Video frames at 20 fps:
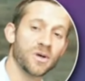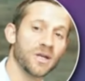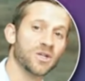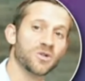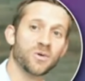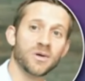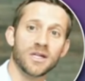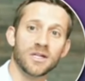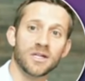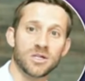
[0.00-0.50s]

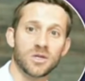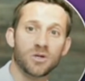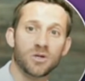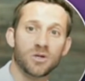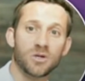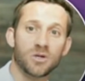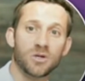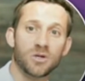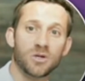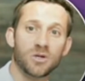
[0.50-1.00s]
2022.
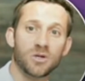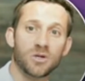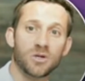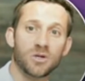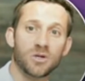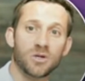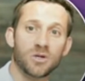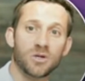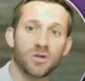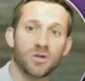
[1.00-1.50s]
That's cool.
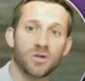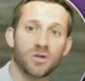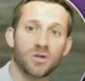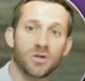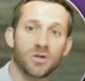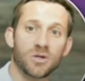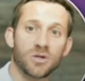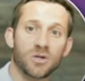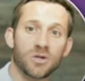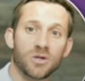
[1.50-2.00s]
So this is
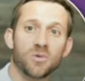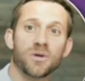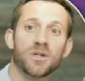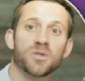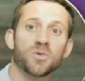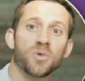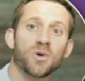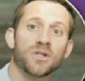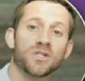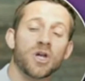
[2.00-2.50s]
very new.
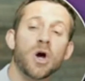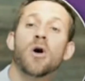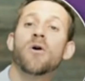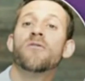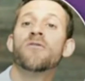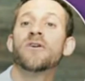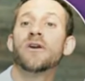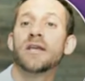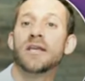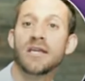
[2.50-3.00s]
Which was
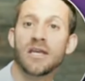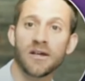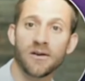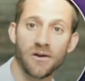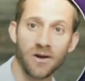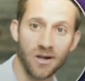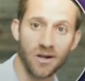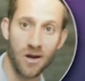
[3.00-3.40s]
over a year